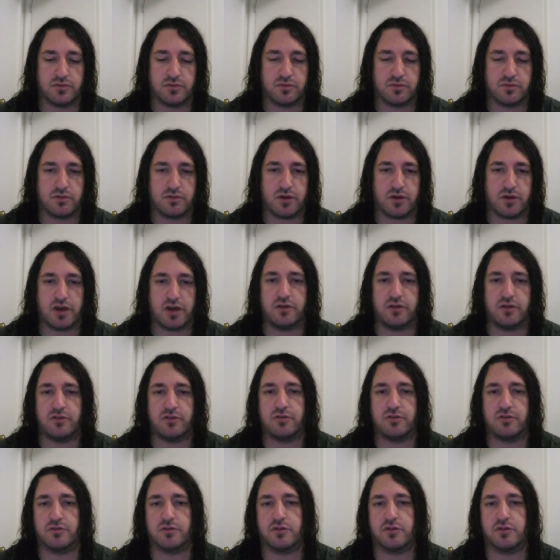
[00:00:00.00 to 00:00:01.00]
how do you
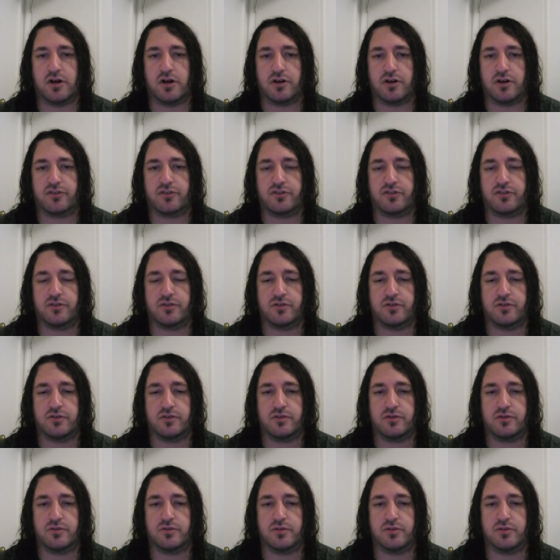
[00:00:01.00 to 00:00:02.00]
deal with loss?
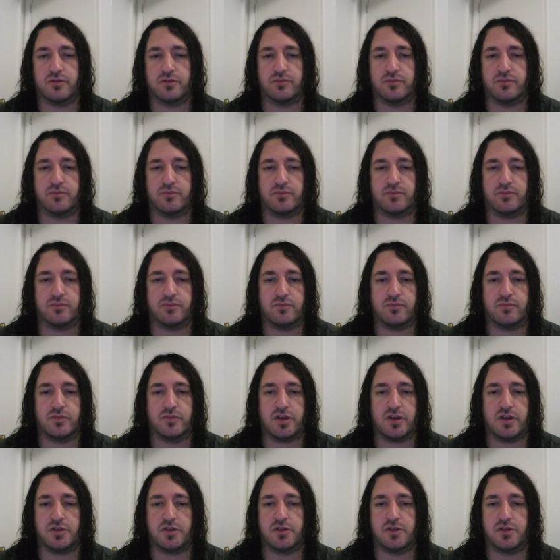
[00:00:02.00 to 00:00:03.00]
You know,
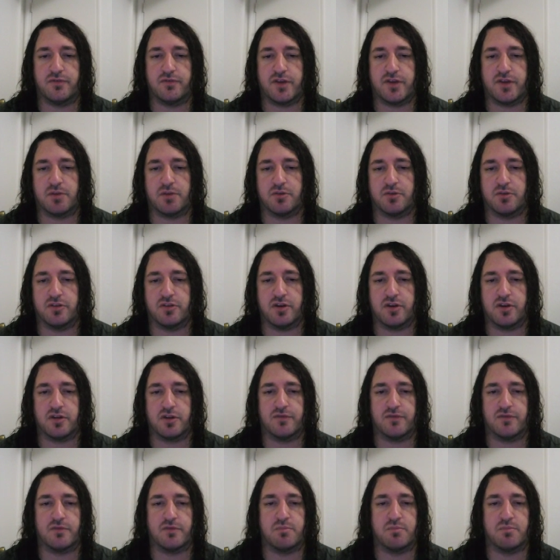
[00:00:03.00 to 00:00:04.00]
death in the family, death
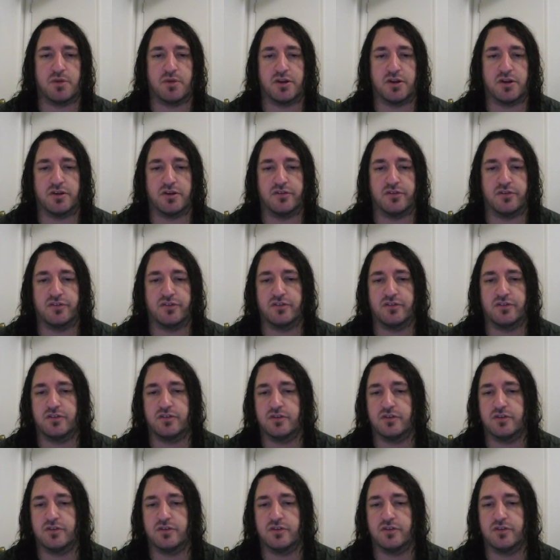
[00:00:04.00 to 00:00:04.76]
of your buddies.